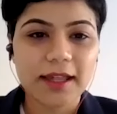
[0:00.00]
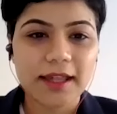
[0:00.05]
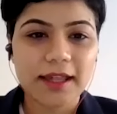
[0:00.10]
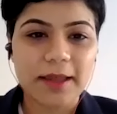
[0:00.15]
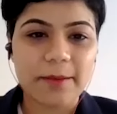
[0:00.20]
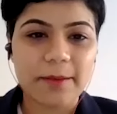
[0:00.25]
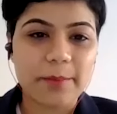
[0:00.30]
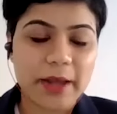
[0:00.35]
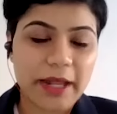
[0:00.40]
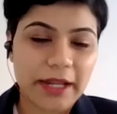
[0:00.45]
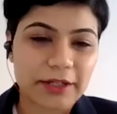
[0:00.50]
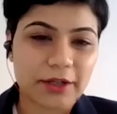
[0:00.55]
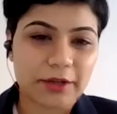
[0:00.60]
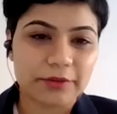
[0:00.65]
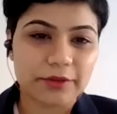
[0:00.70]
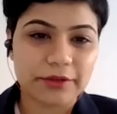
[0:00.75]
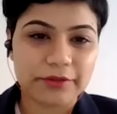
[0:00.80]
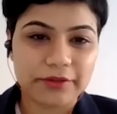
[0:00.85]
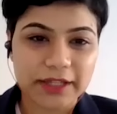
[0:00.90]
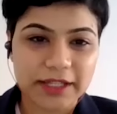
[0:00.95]
impact
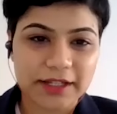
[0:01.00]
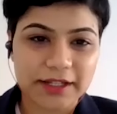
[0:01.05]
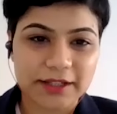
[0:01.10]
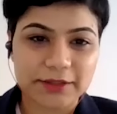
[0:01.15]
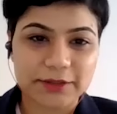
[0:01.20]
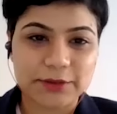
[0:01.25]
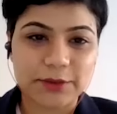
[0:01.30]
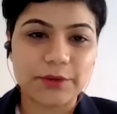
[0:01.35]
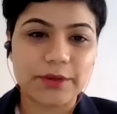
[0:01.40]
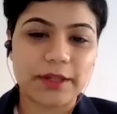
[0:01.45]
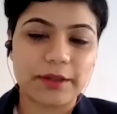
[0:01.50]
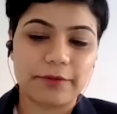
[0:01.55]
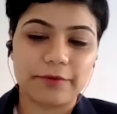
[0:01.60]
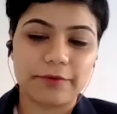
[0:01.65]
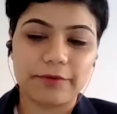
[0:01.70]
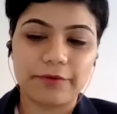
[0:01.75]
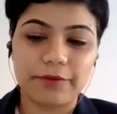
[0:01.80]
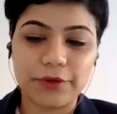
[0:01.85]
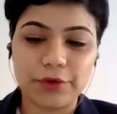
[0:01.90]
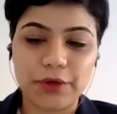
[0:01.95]
of the weakness so
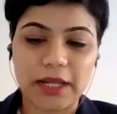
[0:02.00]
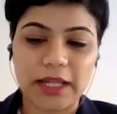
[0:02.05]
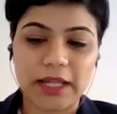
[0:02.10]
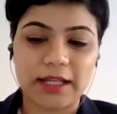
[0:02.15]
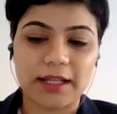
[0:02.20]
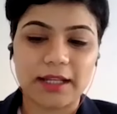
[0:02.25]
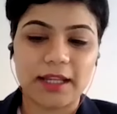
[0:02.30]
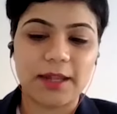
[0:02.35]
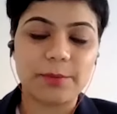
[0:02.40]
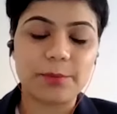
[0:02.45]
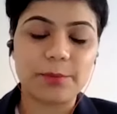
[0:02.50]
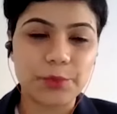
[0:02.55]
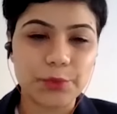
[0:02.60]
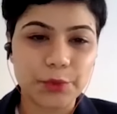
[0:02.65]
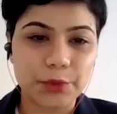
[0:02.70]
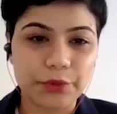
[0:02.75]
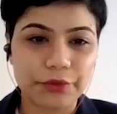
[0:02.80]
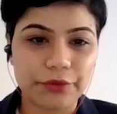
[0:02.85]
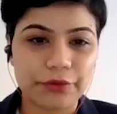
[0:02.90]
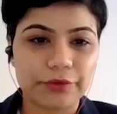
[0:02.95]
if you can
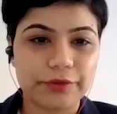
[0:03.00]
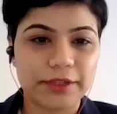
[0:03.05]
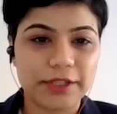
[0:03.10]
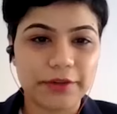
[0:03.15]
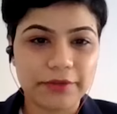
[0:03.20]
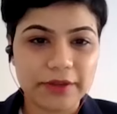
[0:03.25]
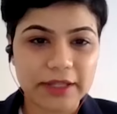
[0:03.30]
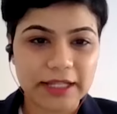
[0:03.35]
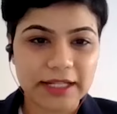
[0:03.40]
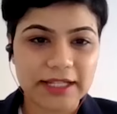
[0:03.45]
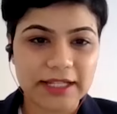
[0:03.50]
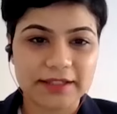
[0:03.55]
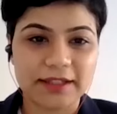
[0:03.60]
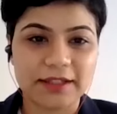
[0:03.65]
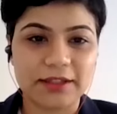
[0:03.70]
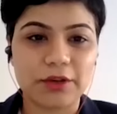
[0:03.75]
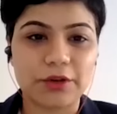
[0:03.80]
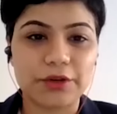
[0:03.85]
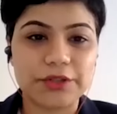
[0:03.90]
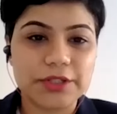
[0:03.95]
improve the
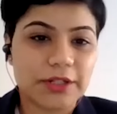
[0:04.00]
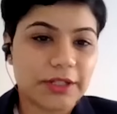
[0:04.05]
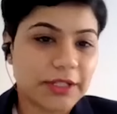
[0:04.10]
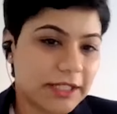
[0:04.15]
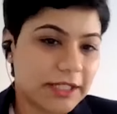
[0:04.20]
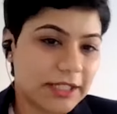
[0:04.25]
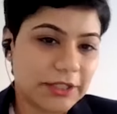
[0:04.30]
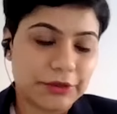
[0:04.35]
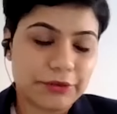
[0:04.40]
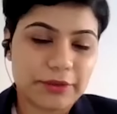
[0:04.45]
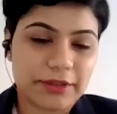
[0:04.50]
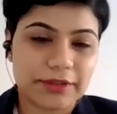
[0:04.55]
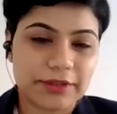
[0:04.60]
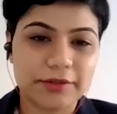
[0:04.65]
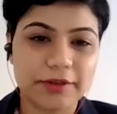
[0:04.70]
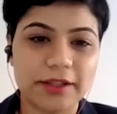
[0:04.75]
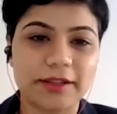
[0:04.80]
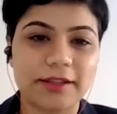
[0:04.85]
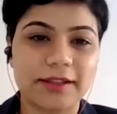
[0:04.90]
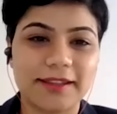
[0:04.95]
weaknesses or turn it into a
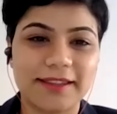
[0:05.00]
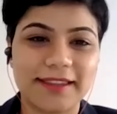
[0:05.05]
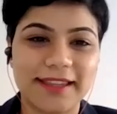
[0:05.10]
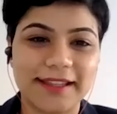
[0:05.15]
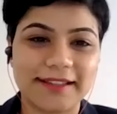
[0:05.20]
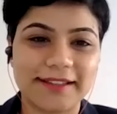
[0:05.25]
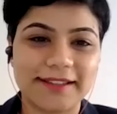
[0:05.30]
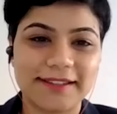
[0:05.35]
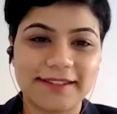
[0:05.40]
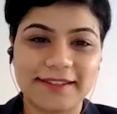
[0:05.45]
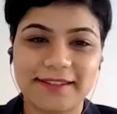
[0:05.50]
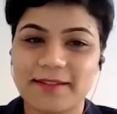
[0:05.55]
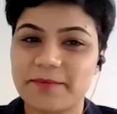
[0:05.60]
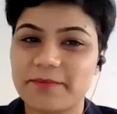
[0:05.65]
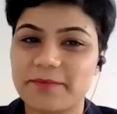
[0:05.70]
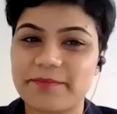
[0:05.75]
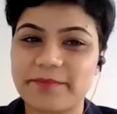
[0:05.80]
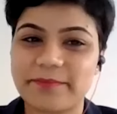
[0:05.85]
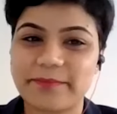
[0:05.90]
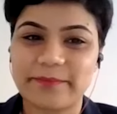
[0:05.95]
strength that's
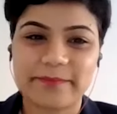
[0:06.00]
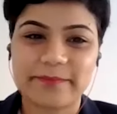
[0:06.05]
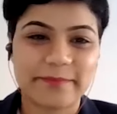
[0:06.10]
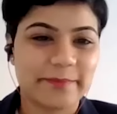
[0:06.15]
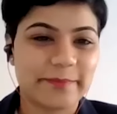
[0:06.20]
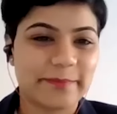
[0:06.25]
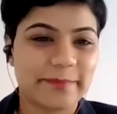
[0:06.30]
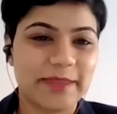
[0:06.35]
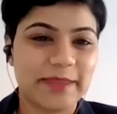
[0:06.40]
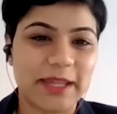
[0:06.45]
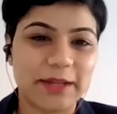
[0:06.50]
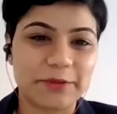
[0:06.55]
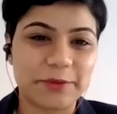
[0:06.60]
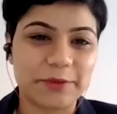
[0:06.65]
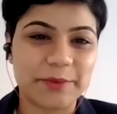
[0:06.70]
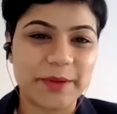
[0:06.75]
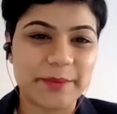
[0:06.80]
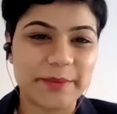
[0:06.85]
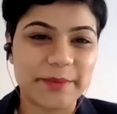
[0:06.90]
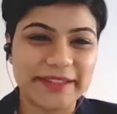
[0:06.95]
that
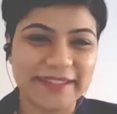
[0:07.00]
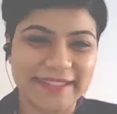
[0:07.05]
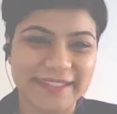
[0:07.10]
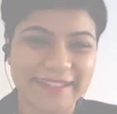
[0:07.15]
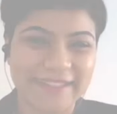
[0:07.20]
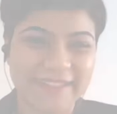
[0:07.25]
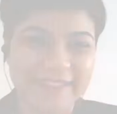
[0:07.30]
would be amazing